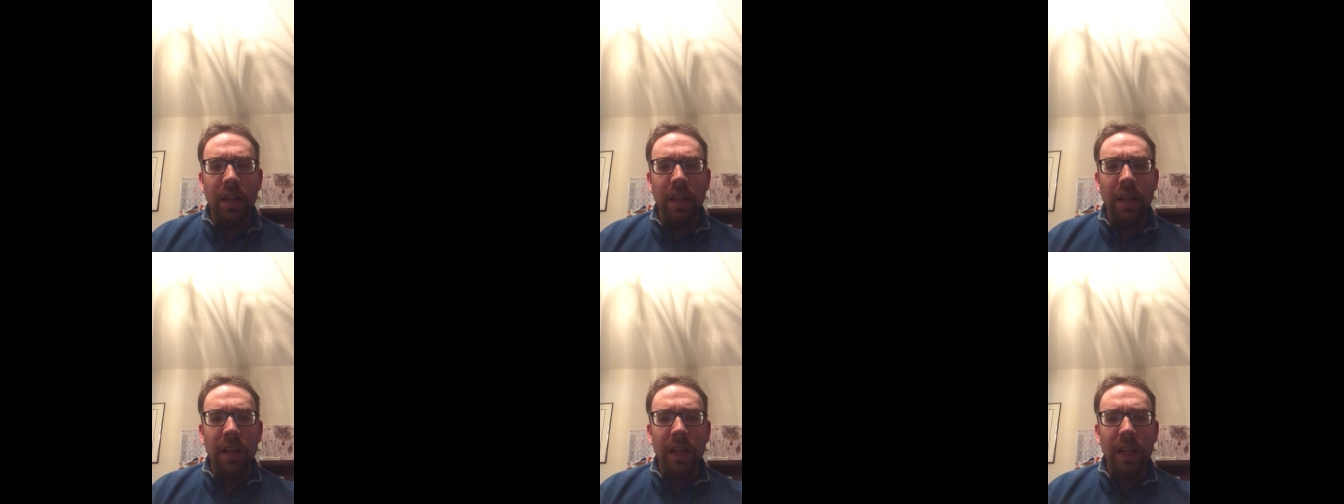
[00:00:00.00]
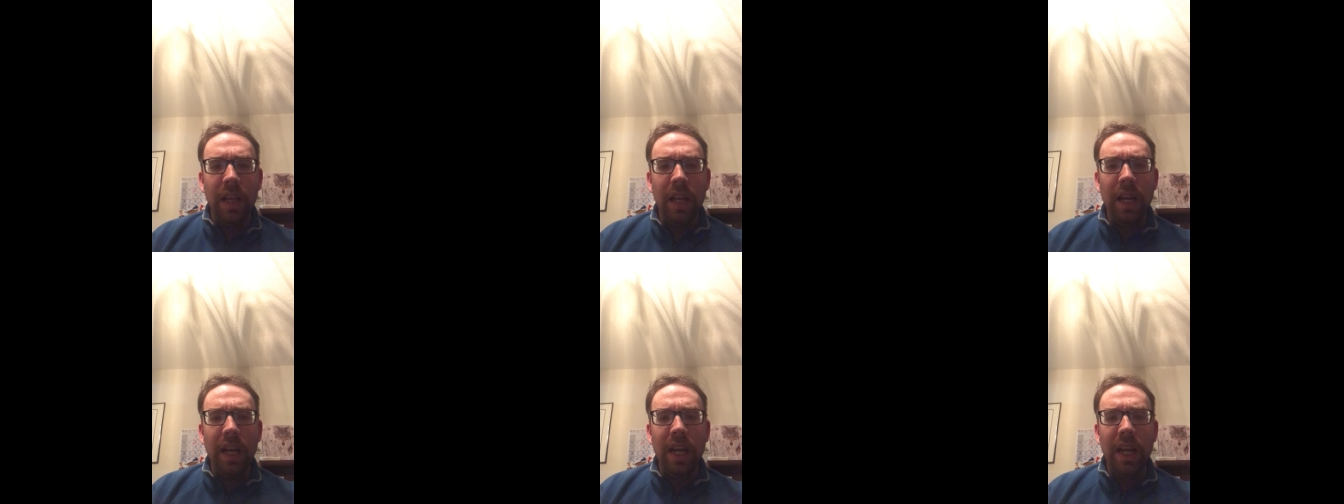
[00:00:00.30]

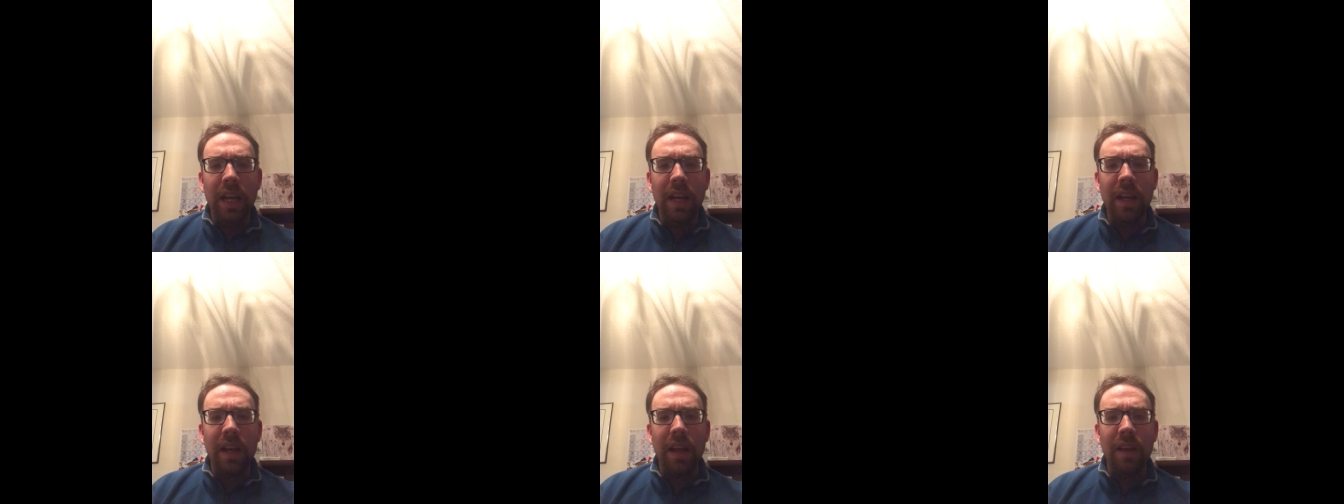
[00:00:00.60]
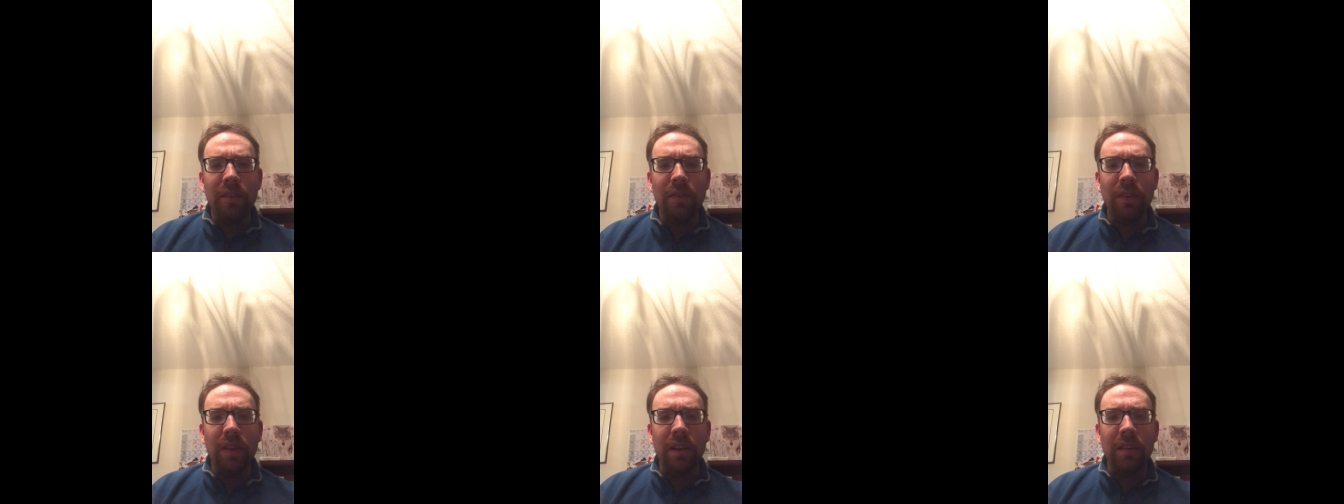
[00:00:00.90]
You need to
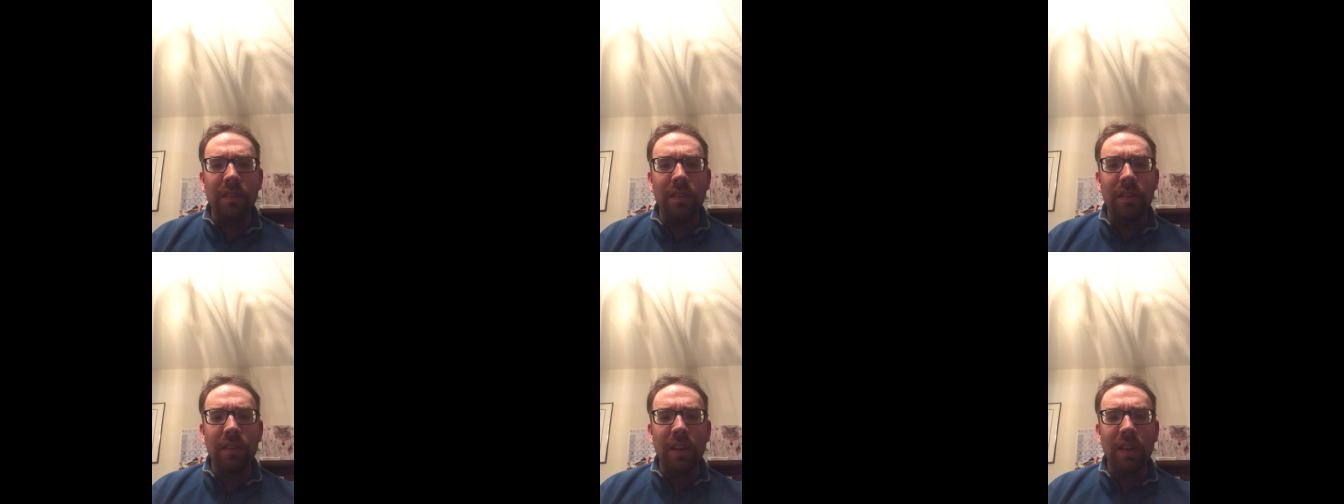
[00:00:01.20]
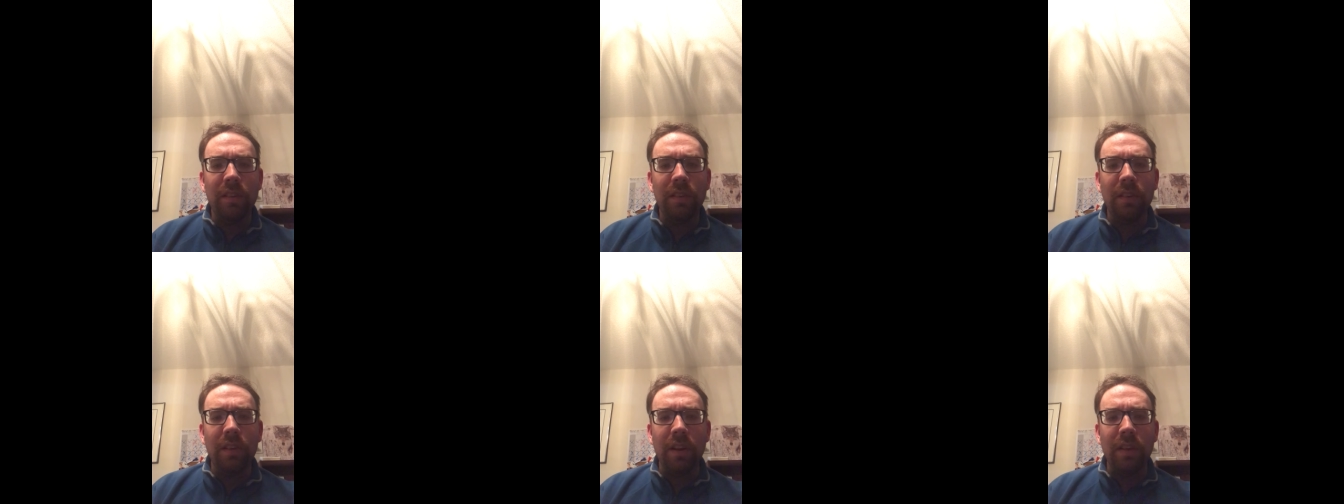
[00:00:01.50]
have
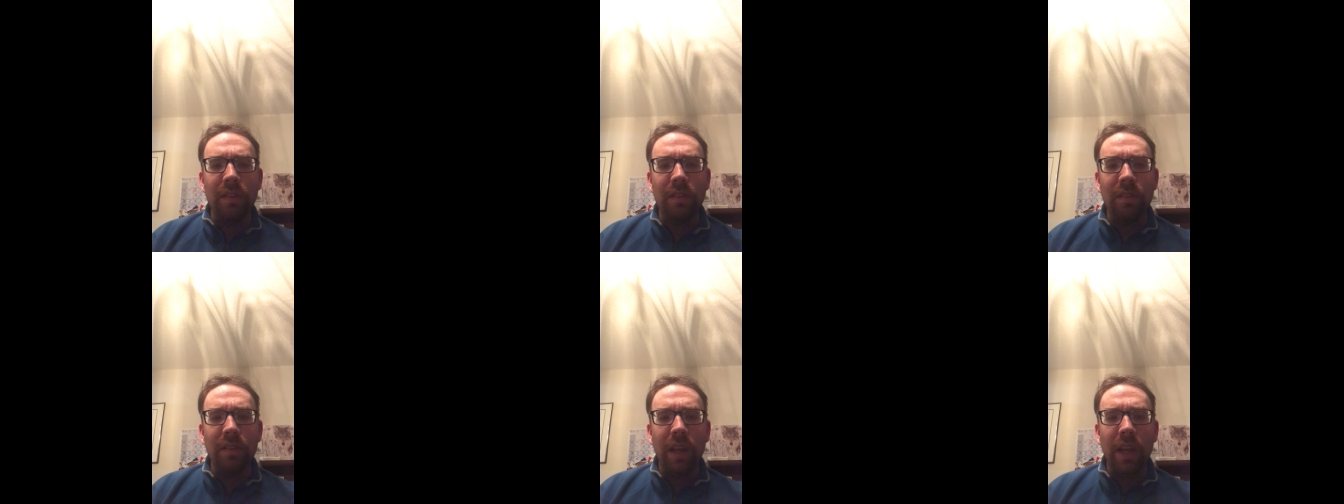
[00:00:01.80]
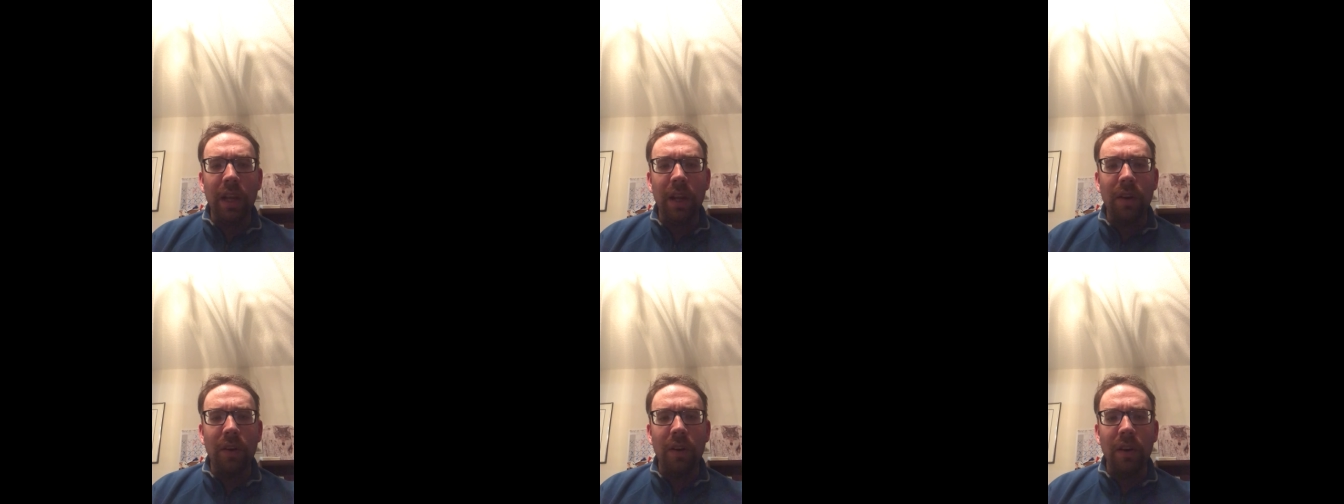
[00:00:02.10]

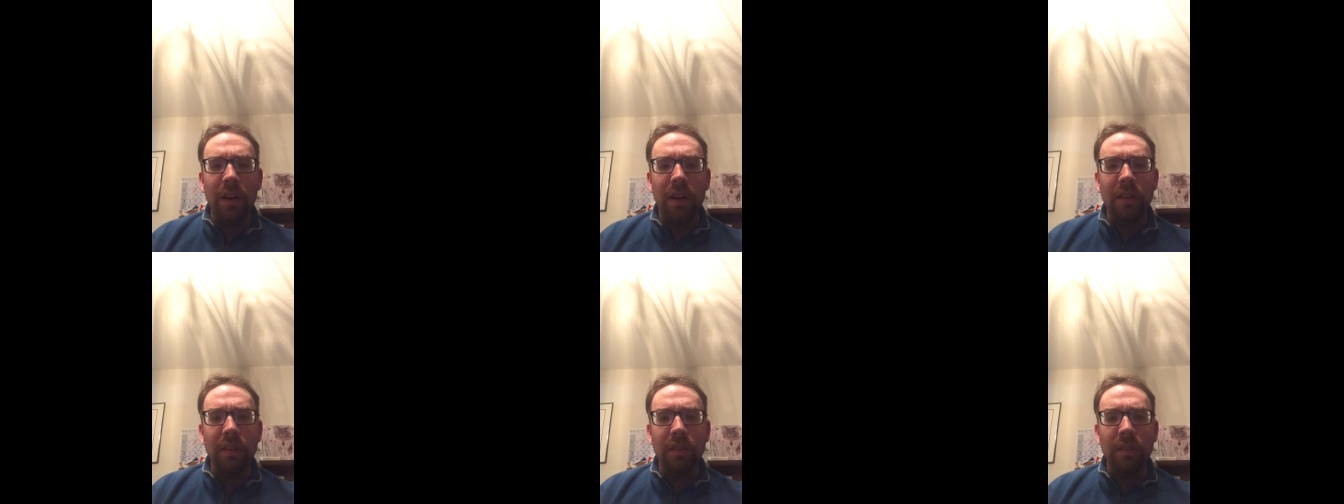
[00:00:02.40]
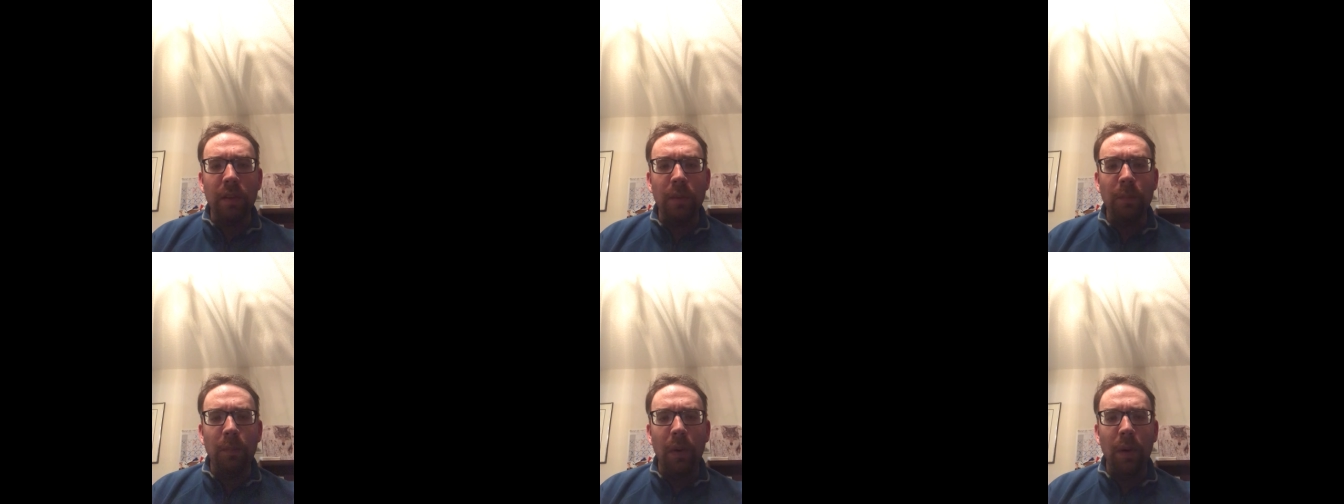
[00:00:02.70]
consistency across
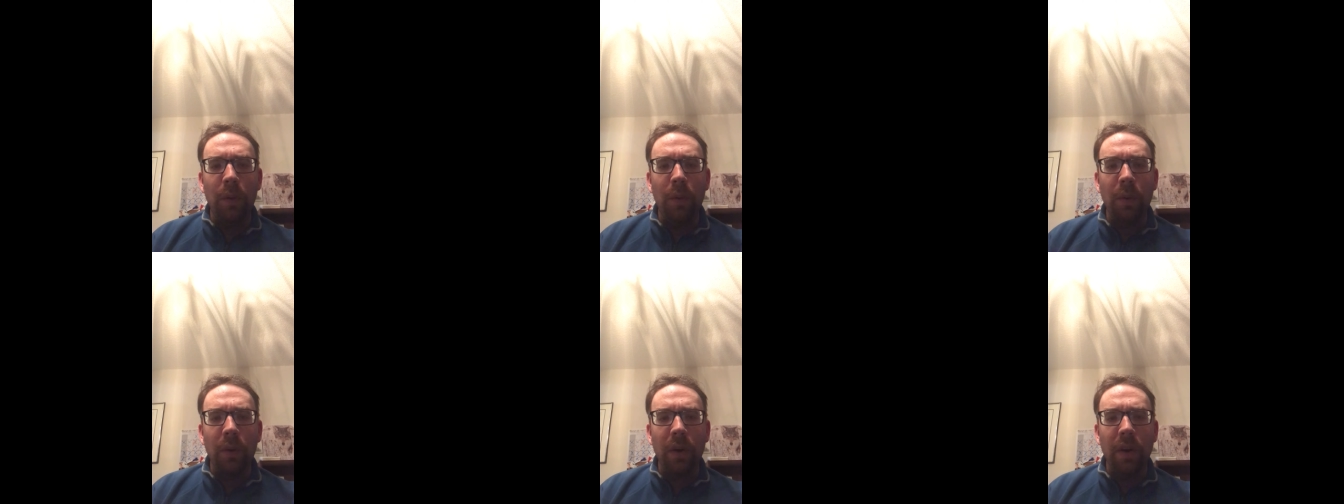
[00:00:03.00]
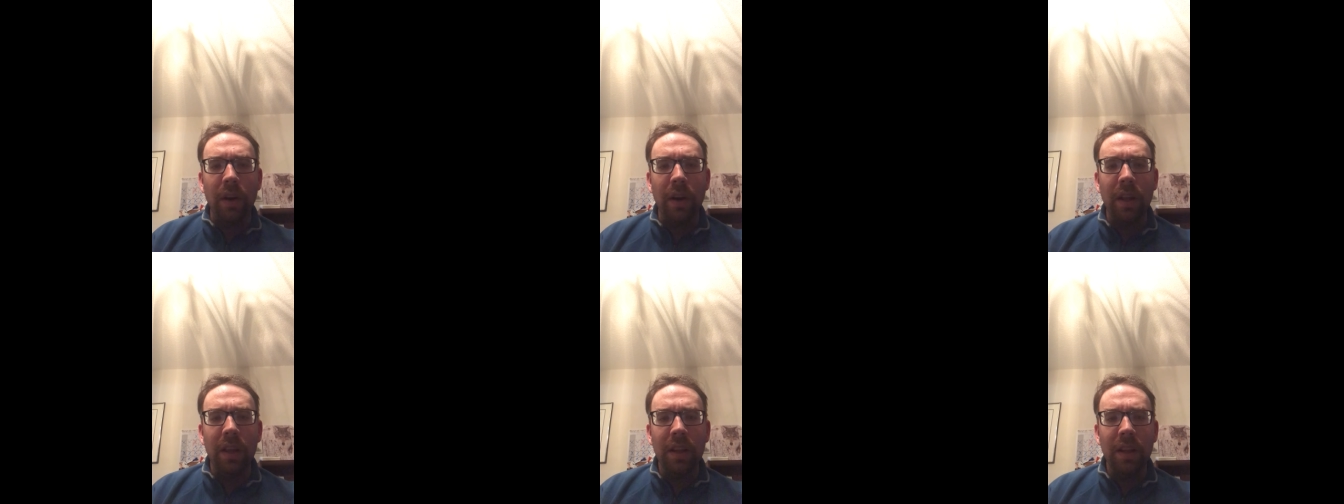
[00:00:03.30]
the
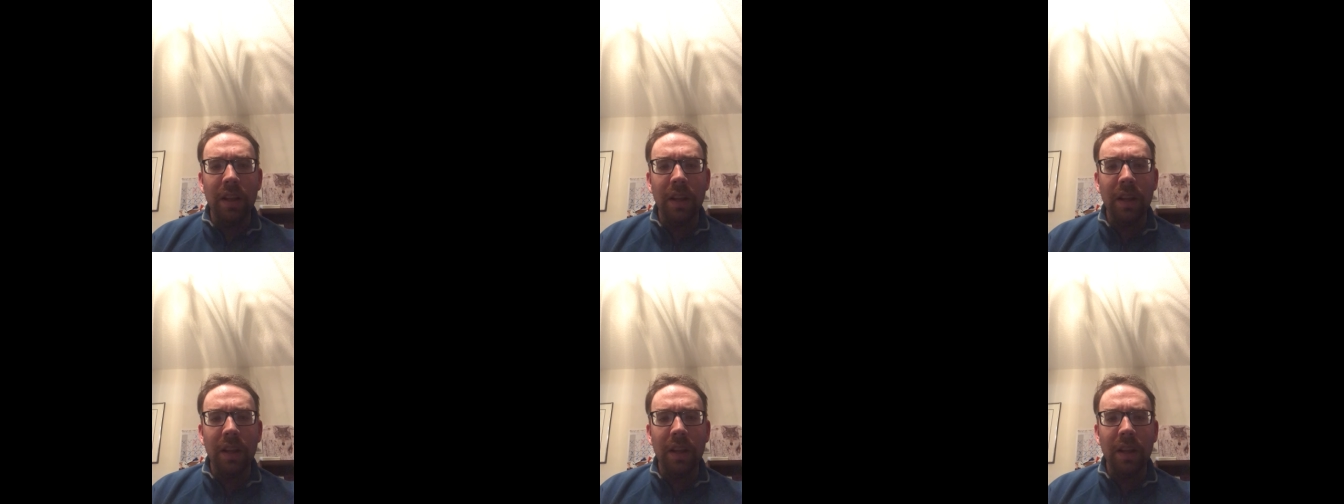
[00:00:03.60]
board,